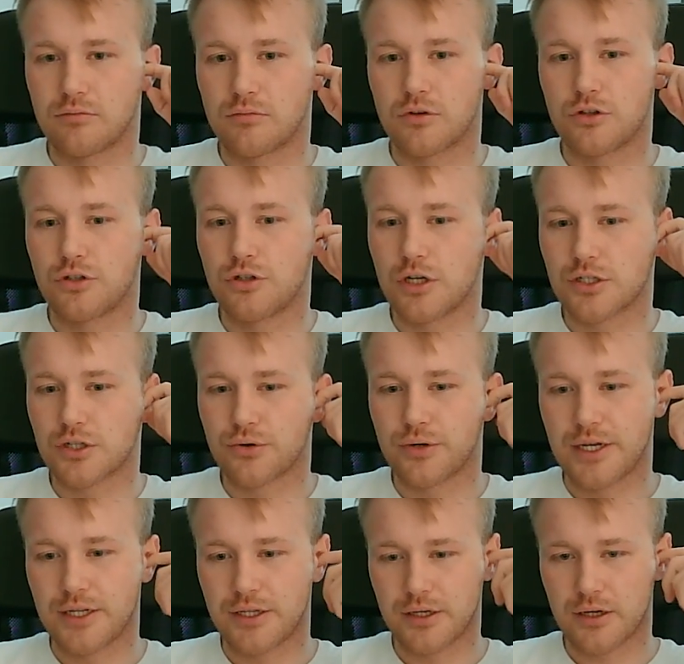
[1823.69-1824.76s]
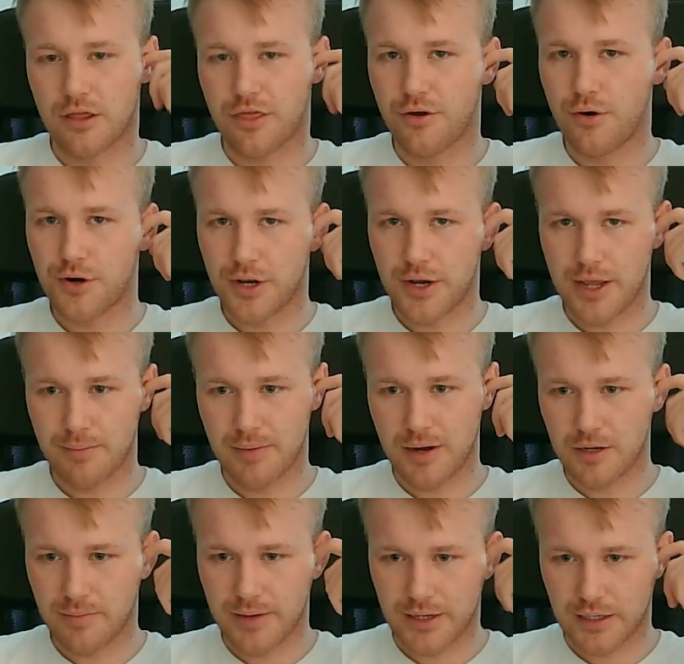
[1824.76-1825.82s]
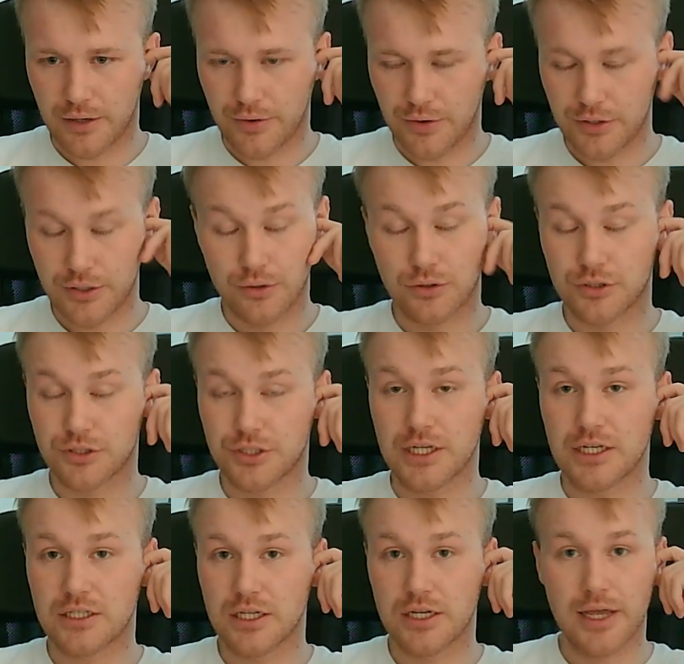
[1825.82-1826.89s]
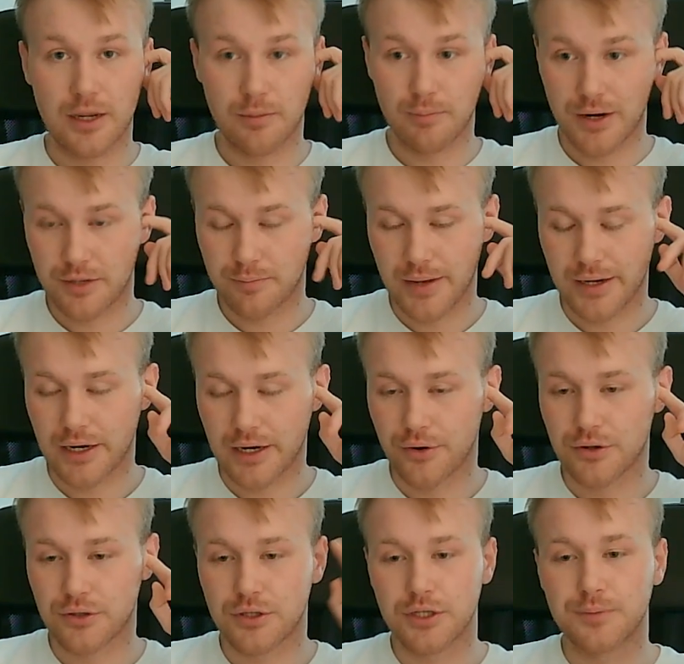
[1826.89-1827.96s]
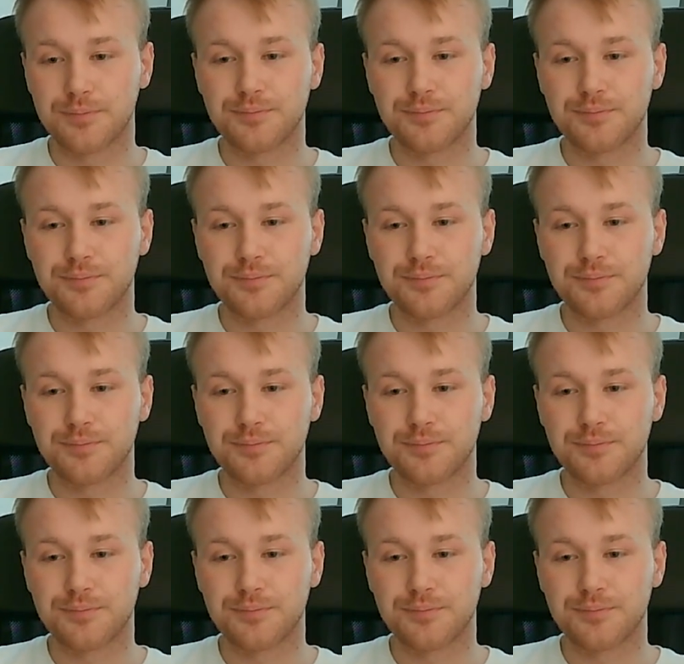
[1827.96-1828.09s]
just creating a 30-day money back guarantee or 60-day money back guarantee